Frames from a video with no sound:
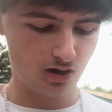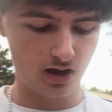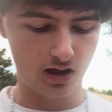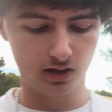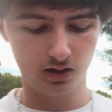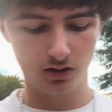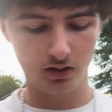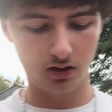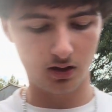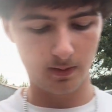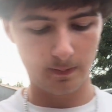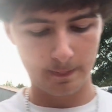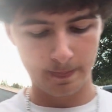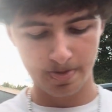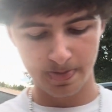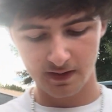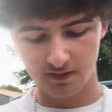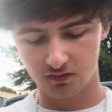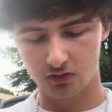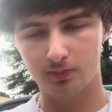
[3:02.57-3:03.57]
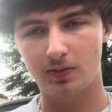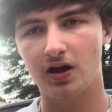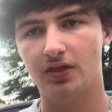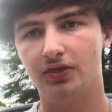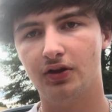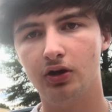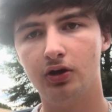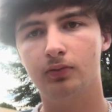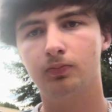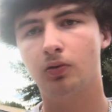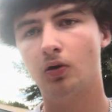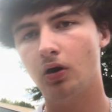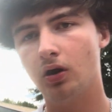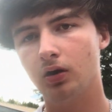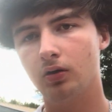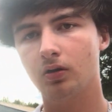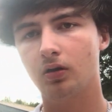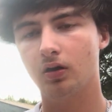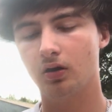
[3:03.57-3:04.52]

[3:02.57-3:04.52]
And for my third part,